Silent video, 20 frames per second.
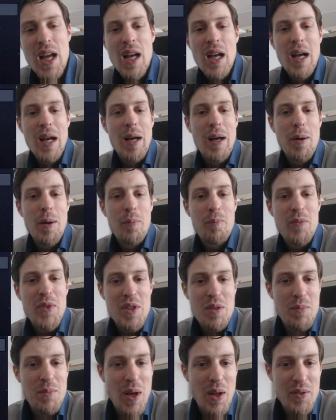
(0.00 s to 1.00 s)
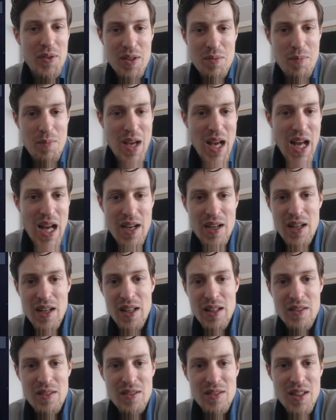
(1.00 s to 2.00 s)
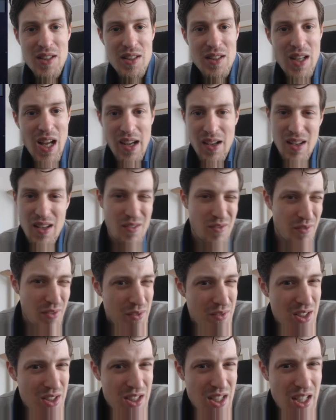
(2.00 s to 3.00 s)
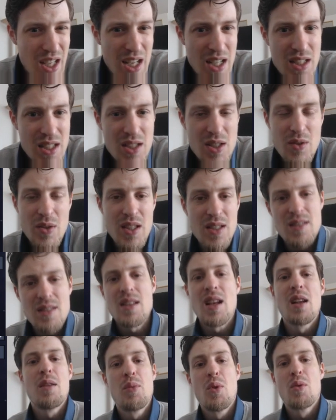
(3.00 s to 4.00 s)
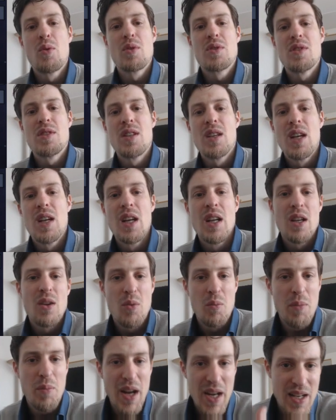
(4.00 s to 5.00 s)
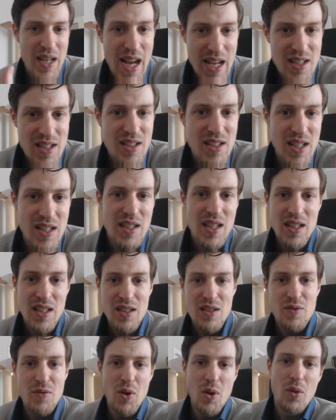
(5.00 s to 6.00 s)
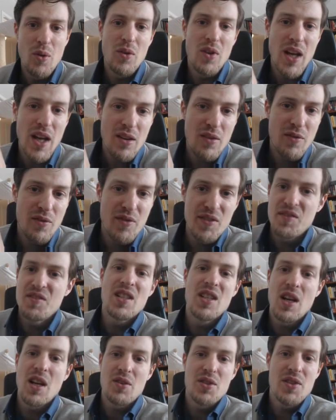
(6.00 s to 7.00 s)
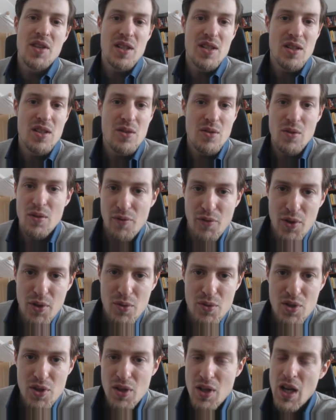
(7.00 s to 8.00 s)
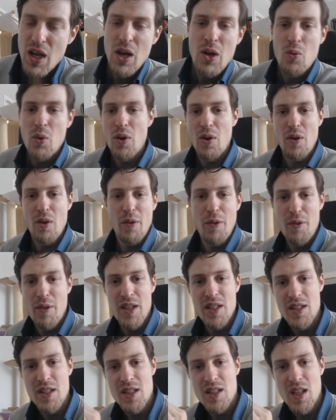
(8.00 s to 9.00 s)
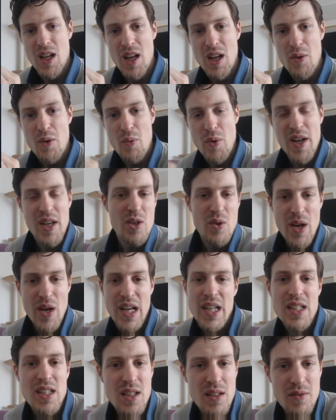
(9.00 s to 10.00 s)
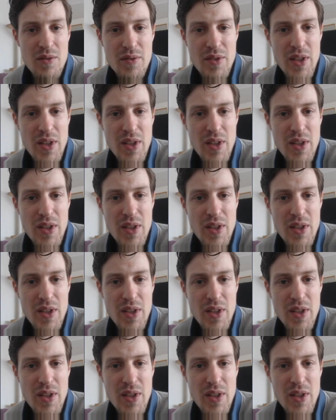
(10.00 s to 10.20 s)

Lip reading: It's about this man in the 1950s, I guess, who gets teleported or by an accident gets thrown like 50,000 years into the future, where Earth is a radioactive